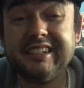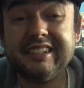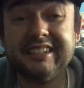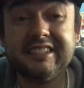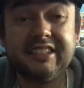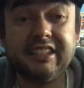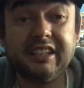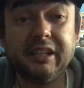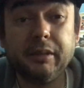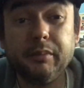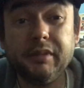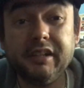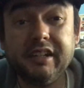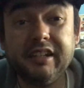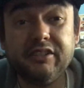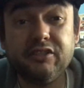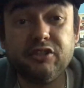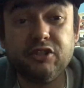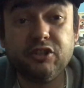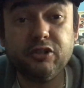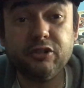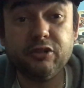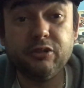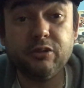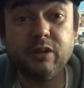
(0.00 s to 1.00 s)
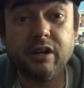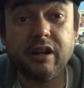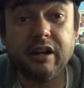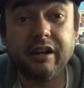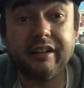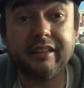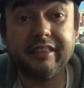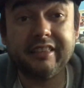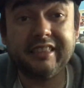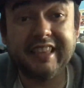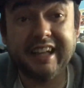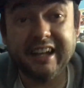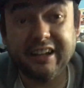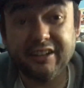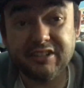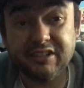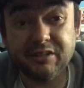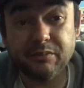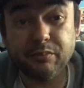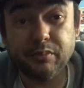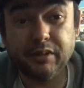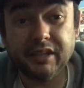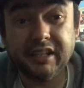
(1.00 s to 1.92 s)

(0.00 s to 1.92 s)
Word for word: It's limited to a thousand